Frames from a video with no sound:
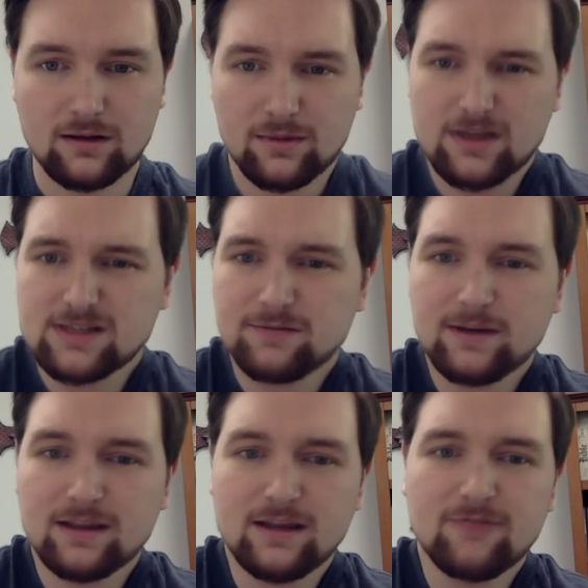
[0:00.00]
because if we
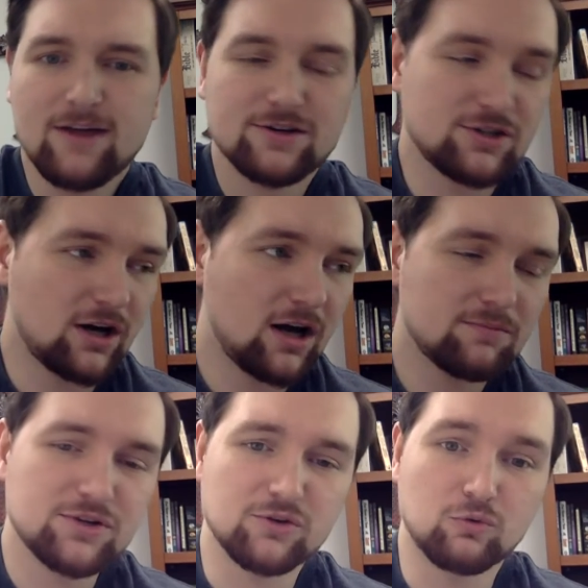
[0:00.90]
leave that
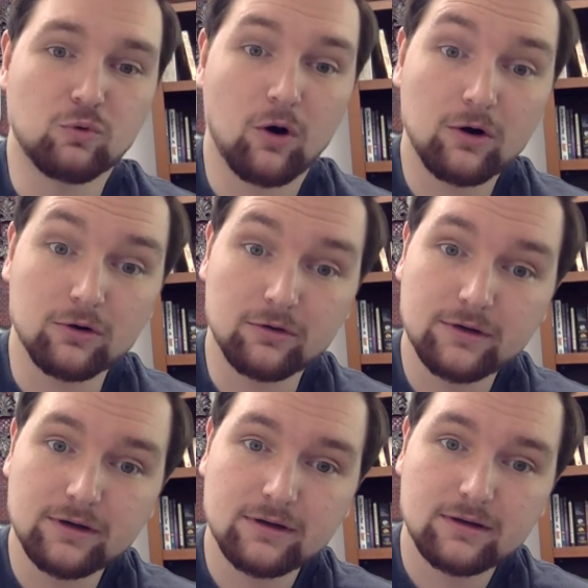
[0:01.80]
job to the
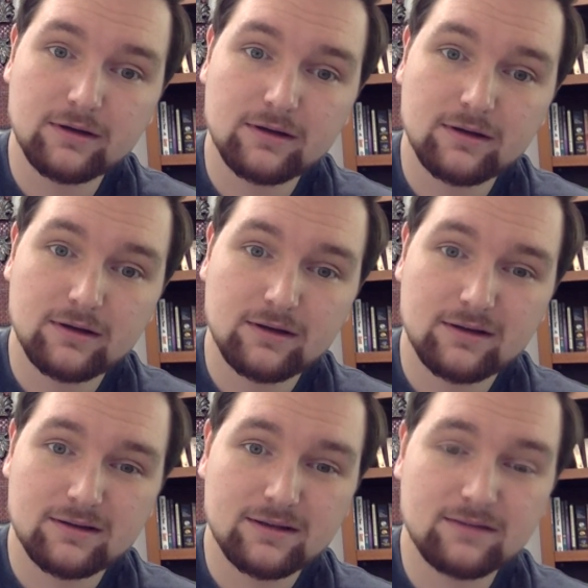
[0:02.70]
world,
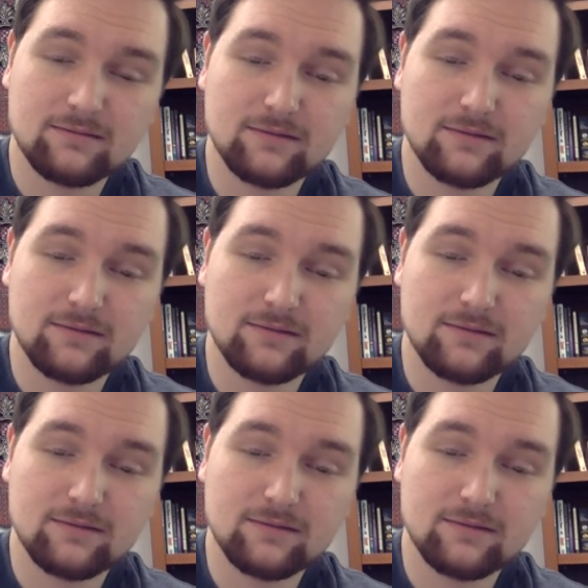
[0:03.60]
then